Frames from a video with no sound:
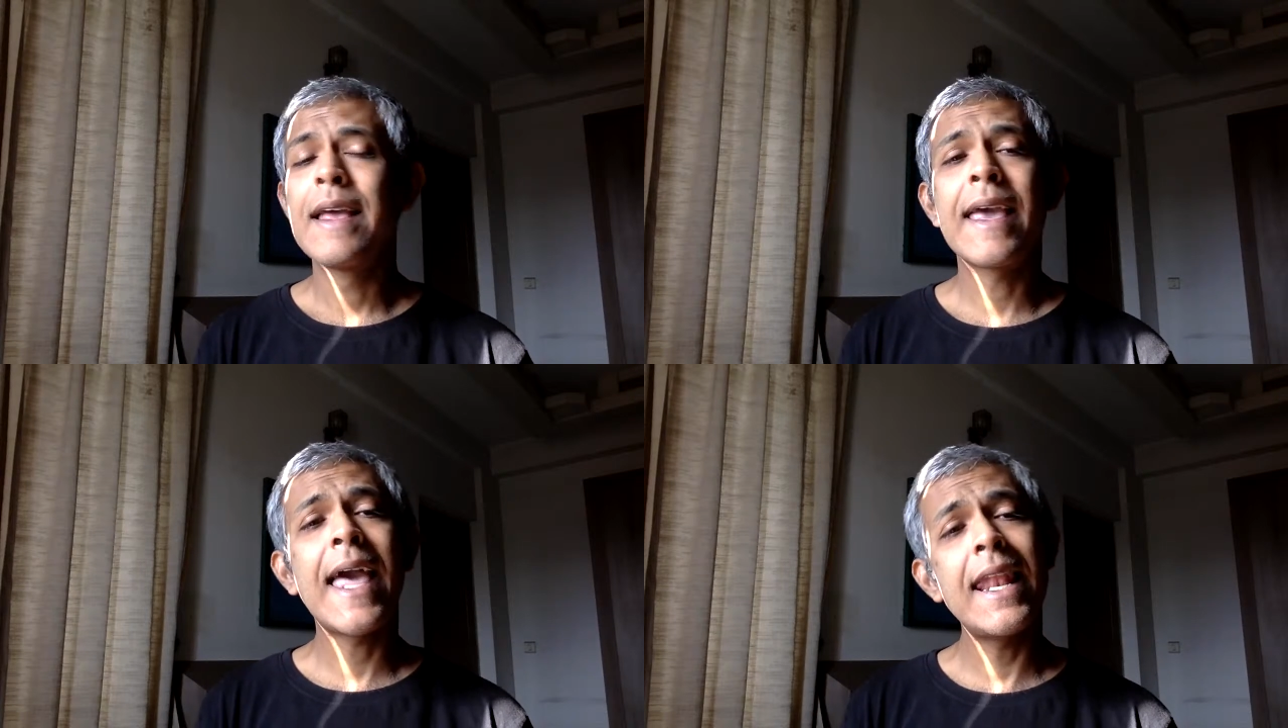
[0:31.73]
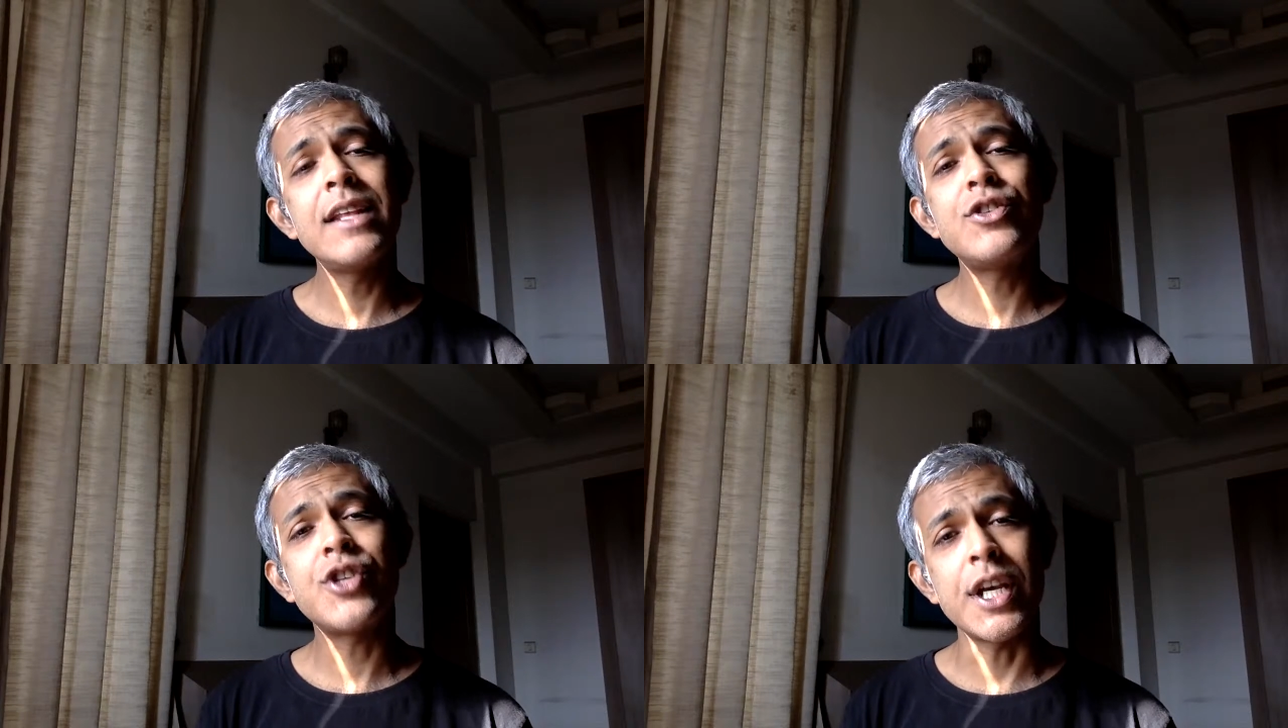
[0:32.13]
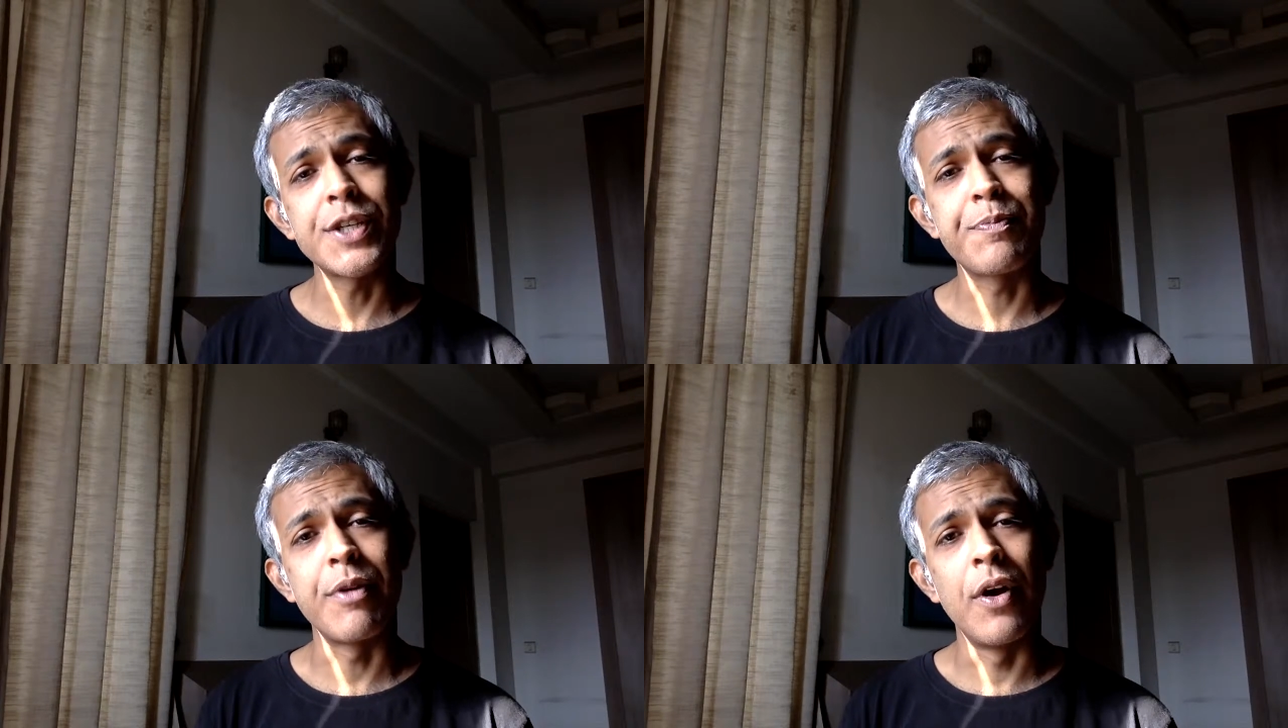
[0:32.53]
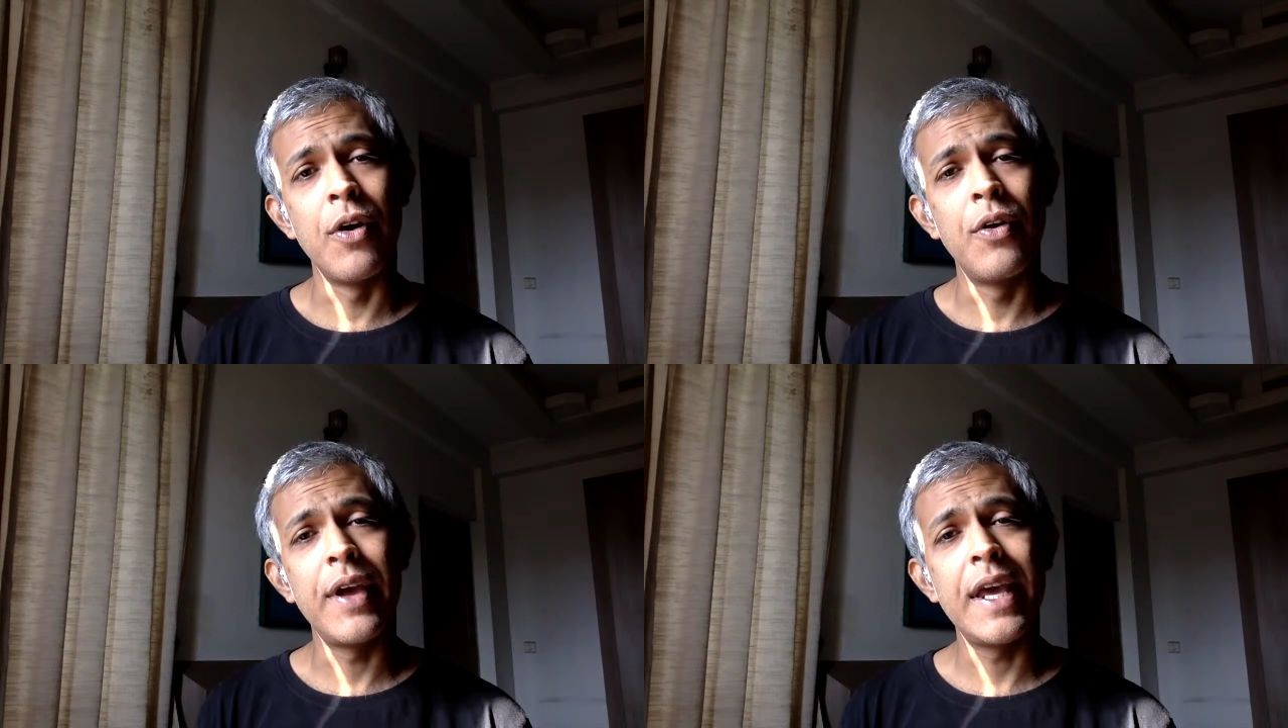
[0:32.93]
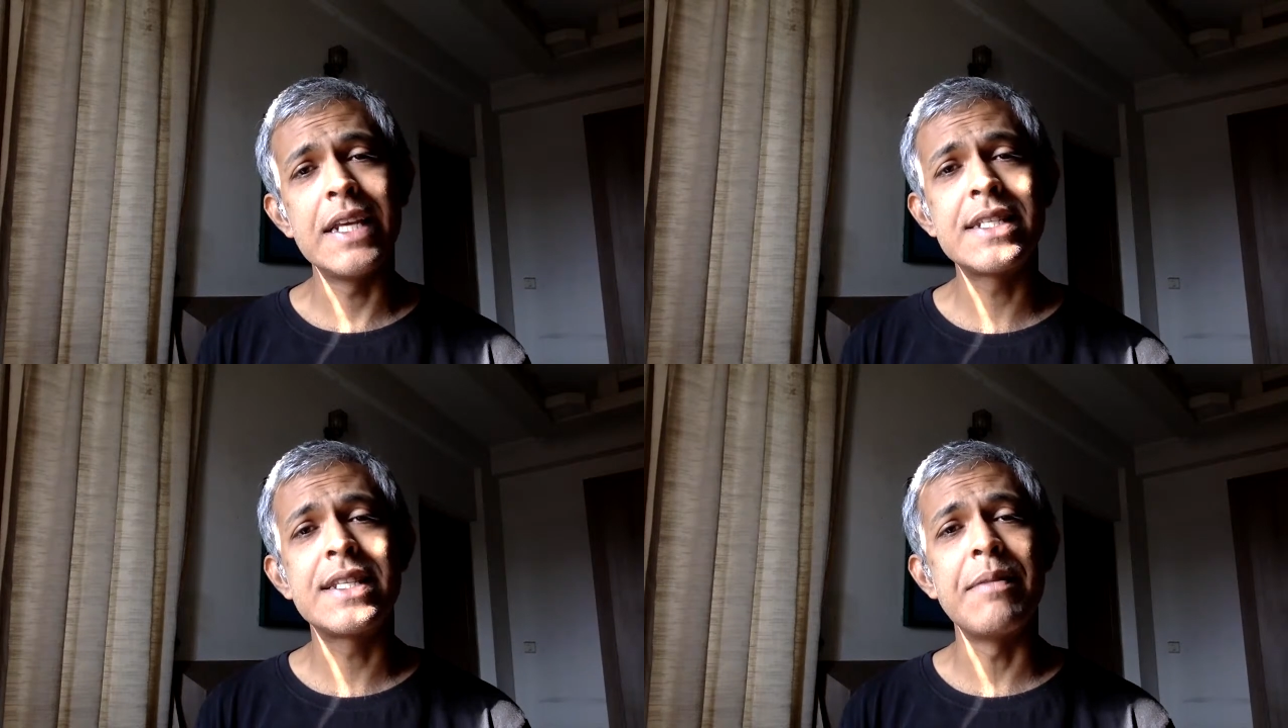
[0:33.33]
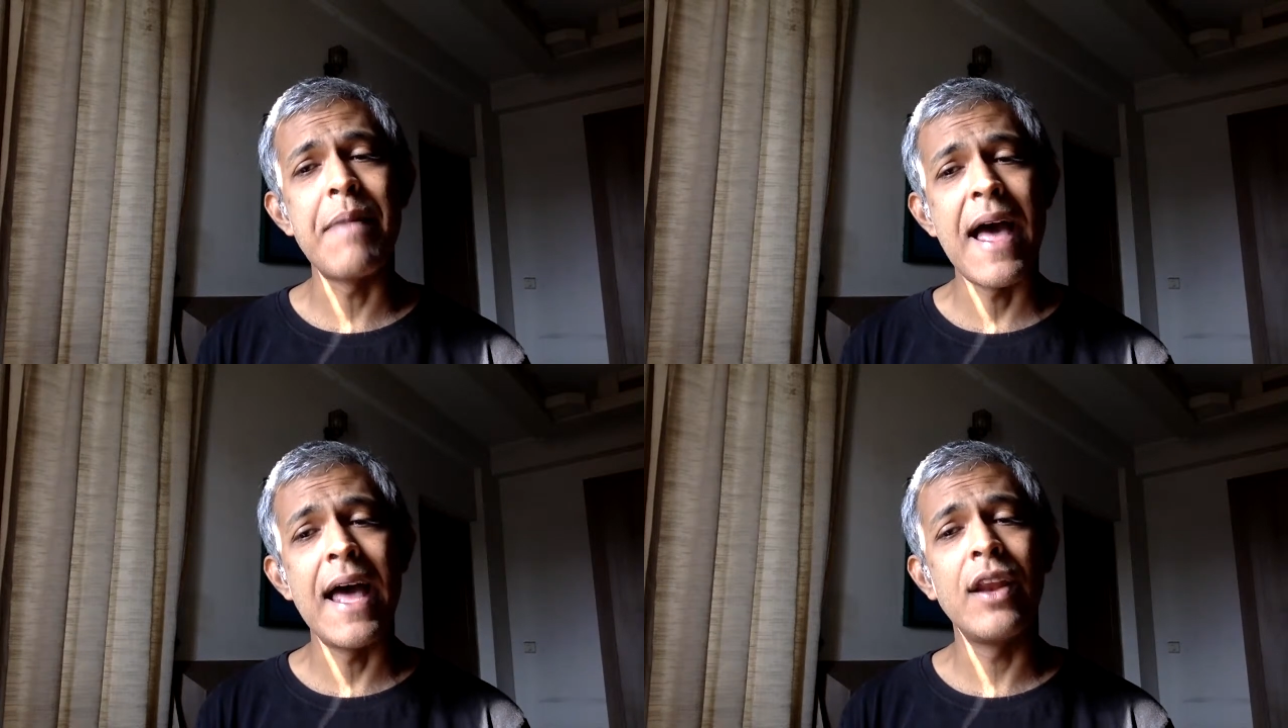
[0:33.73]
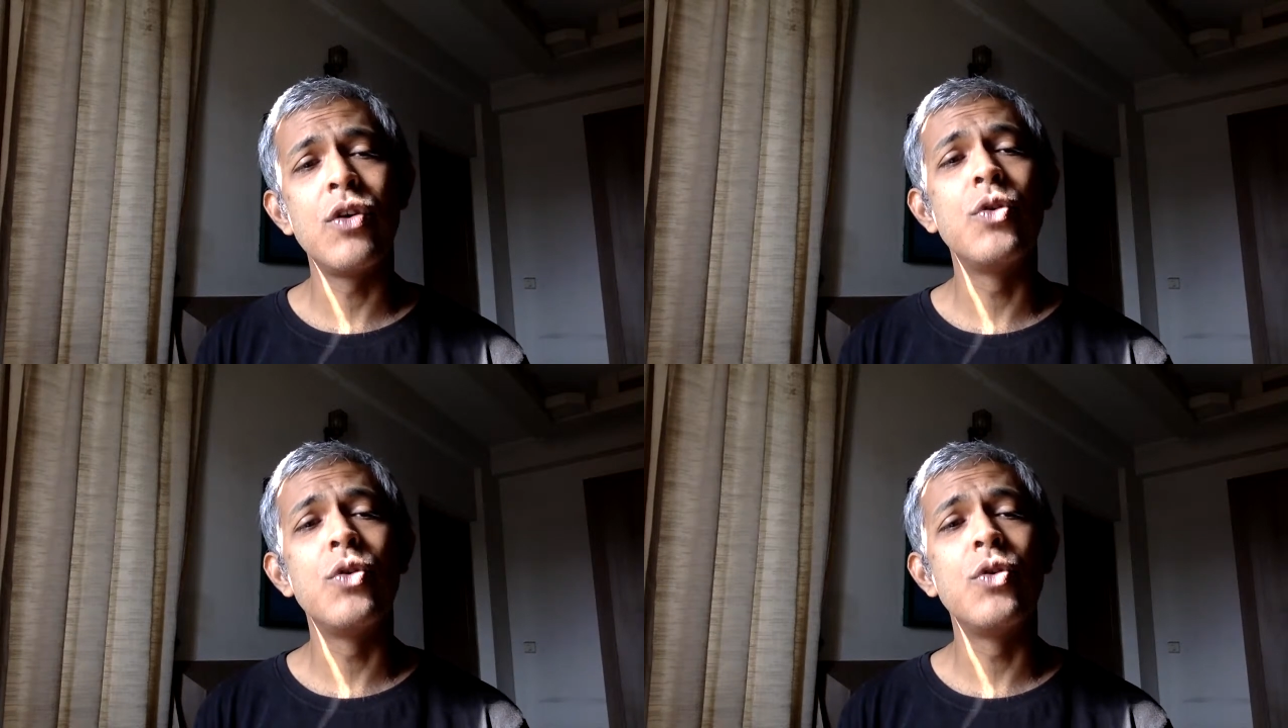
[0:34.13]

Kenneth Chesebro is the man